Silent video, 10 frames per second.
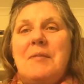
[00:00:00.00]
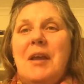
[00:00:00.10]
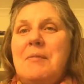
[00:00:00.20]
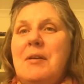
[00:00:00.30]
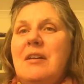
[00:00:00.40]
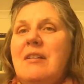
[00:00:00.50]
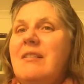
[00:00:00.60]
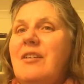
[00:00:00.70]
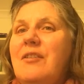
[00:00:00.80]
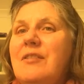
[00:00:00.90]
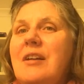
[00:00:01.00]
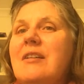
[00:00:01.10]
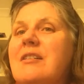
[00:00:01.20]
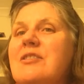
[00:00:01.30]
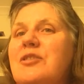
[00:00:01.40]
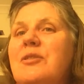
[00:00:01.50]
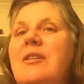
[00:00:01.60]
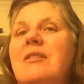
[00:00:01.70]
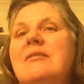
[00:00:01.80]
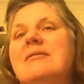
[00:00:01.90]
keeping COVID under
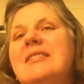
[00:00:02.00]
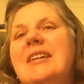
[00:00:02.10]
control,